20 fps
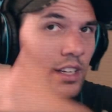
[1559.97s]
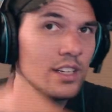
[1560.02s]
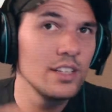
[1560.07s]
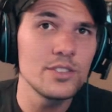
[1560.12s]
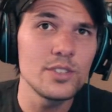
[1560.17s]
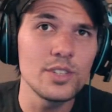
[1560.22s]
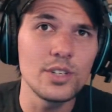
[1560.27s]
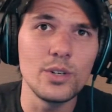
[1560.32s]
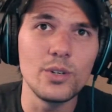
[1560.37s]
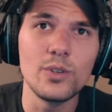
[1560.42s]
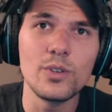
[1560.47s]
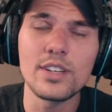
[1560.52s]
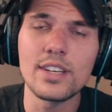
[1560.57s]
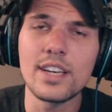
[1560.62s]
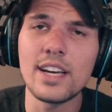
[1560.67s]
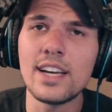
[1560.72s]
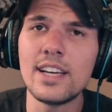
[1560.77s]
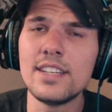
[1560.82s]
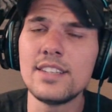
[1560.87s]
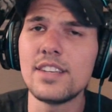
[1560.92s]
So
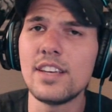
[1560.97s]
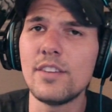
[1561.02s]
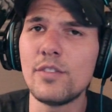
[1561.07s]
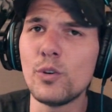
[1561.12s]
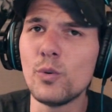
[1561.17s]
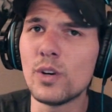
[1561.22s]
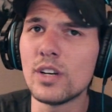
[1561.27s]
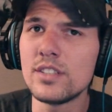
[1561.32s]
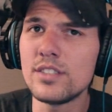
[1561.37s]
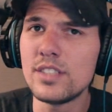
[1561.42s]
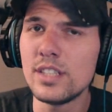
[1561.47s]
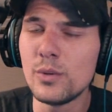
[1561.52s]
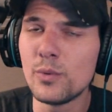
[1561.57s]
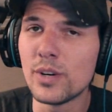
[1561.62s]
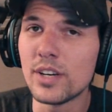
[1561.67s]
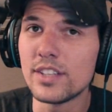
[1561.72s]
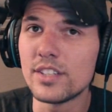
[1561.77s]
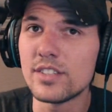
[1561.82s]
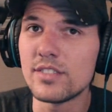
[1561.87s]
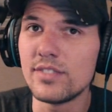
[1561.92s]
guys, if you want to see
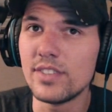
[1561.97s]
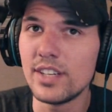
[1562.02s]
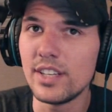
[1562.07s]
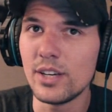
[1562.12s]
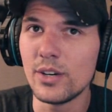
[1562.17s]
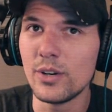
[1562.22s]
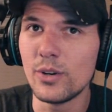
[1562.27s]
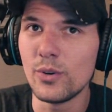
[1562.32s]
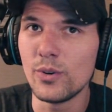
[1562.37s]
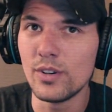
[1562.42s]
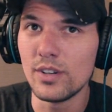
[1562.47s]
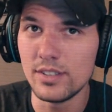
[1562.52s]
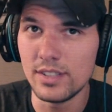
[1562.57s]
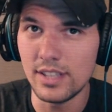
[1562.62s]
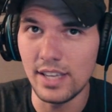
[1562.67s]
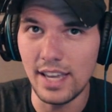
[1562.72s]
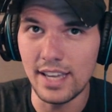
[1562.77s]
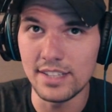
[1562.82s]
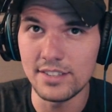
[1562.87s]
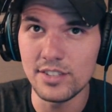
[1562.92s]
where this video
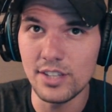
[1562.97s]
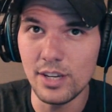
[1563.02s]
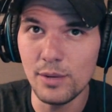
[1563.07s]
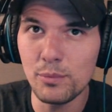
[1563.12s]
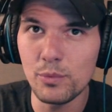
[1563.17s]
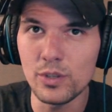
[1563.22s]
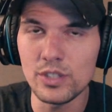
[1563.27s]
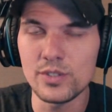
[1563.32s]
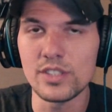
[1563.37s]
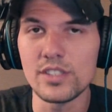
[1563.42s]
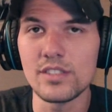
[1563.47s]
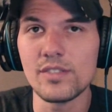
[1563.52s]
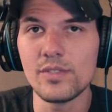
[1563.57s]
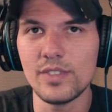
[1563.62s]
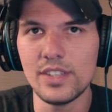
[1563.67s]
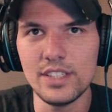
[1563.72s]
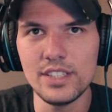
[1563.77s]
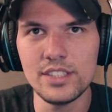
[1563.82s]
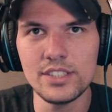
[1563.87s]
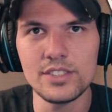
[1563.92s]
ends up once it's
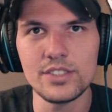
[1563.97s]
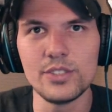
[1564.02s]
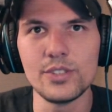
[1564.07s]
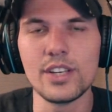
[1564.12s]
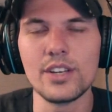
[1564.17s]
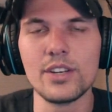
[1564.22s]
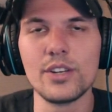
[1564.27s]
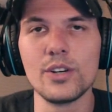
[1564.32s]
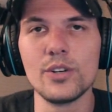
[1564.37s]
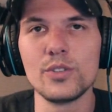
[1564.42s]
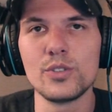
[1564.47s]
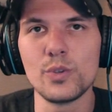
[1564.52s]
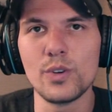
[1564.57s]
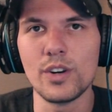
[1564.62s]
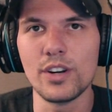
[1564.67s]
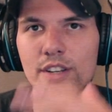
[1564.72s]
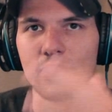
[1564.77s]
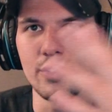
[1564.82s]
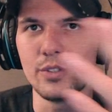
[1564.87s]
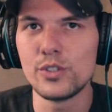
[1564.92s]
finished, you can go to
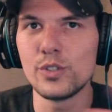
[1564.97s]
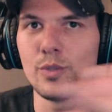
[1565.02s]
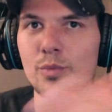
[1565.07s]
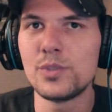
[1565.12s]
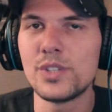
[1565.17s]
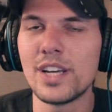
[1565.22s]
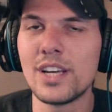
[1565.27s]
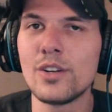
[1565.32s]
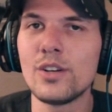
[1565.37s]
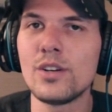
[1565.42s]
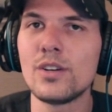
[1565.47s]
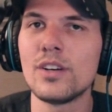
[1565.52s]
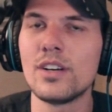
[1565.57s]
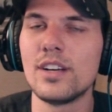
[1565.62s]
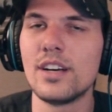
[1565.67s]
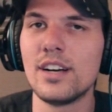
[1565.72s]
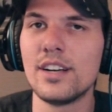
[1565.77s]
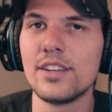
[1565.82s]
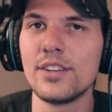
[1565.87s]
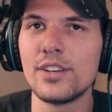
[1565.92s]
our YouTube channel.
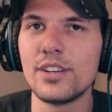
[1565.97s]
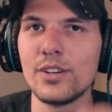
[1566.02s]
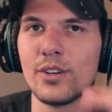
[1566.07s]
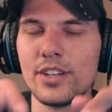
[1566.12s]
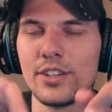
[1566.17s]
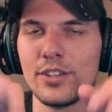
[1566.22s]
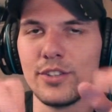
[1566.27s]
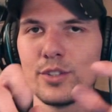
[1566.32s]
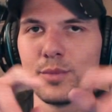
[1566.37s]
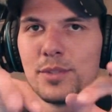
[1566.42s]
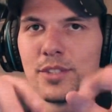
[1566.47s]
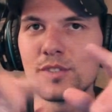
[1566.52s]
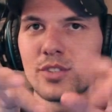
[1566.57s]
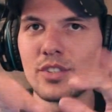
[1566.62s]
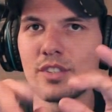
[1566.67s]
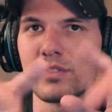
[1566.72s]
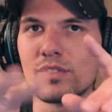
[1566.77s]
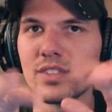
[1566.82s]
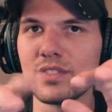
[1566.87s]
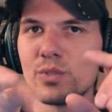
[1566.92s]
You can go on YouTube and search
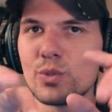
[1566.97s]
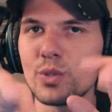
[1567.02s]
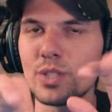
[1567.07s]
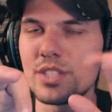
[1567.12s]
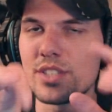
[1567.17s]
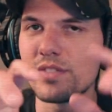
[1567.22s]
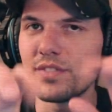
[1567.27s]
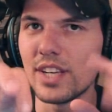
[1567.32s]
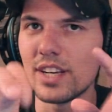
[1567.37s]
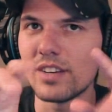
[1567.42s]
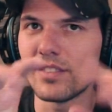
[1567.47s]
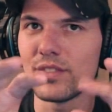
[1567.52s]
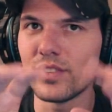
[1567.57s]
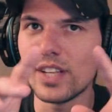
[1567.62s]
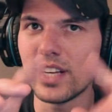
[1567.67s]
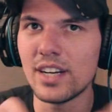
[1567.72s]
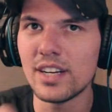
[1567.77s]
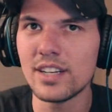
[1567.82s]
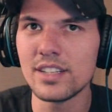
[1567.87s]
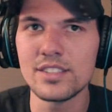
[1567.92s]
for Voice of Nick
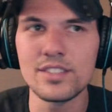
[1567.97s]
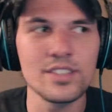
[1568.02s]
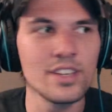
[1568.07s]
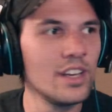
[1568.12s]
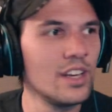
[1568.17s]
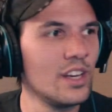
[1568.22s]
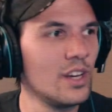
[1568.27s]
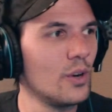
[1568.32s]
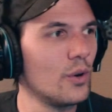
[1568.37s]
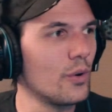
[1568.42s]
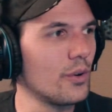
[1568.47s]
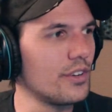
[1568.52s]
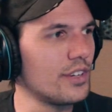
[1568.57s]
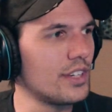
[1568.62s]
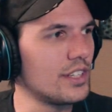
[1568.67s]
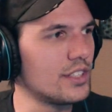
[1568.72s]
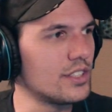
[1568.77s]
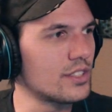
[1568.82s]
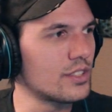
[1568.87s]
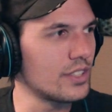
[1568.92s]
Vlogs, or you
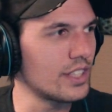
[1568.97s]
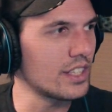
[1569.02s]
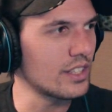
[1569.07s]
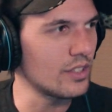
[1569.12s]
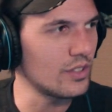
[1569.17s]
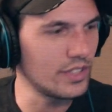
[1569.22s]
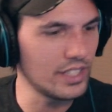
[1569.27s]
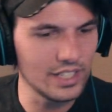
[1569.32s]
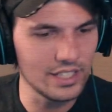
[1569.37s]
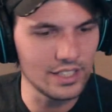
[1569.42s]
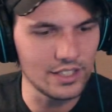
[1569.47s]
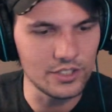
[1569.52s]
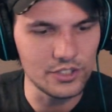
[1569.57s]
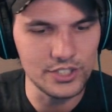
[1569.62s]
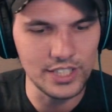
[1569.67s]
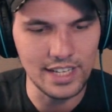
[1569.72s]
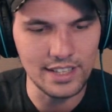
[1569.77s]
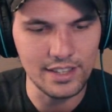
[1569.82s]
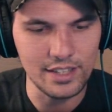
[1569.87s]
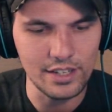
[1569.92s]
can just click the link in the
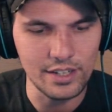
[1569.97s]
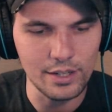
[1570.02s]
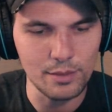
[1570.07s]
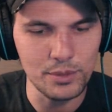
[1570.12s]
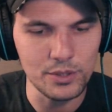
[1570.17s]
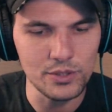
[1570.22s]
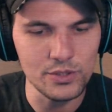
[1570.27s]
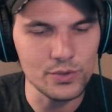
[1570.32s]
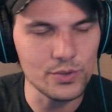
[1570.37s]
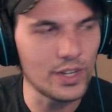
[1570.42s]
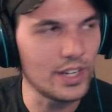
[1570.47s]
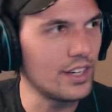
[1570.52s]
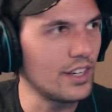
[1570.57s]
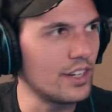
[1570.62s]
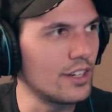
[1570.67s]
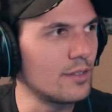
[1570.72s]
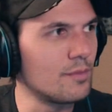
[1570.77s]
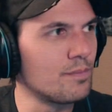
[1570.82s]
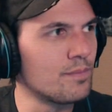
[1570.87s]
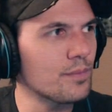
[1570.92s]
chat that I'm going to post right
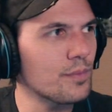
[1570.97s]
here.